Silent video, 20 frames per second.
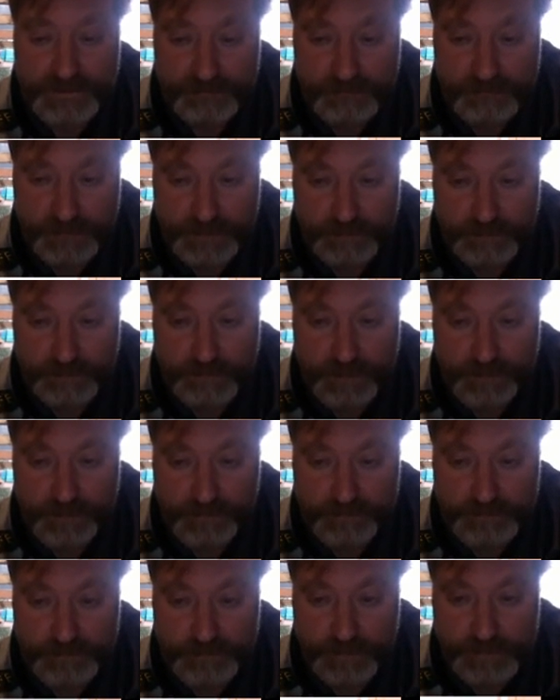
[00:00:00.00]
Big
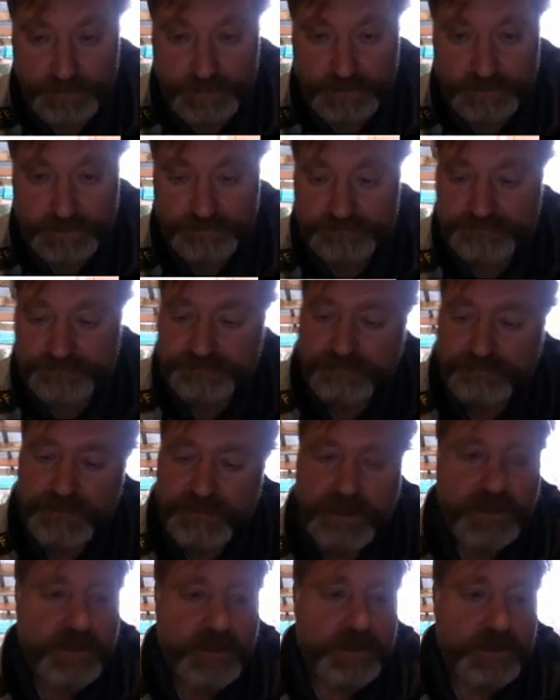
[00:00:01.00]
Brother is watching.
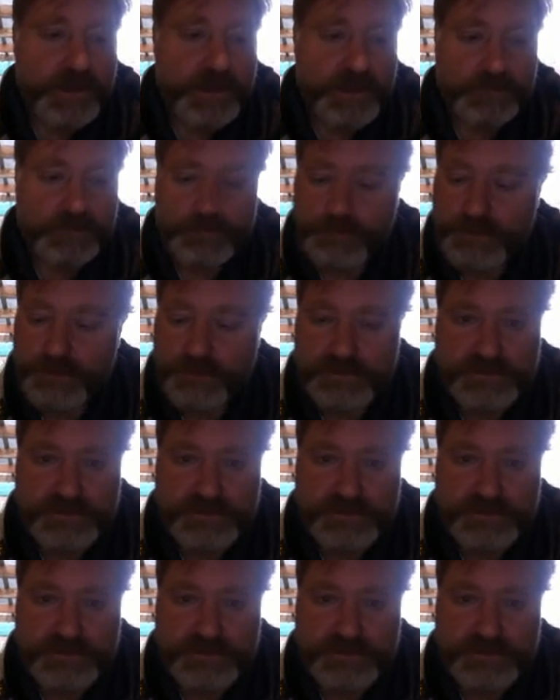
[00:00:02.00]
I'll be watch the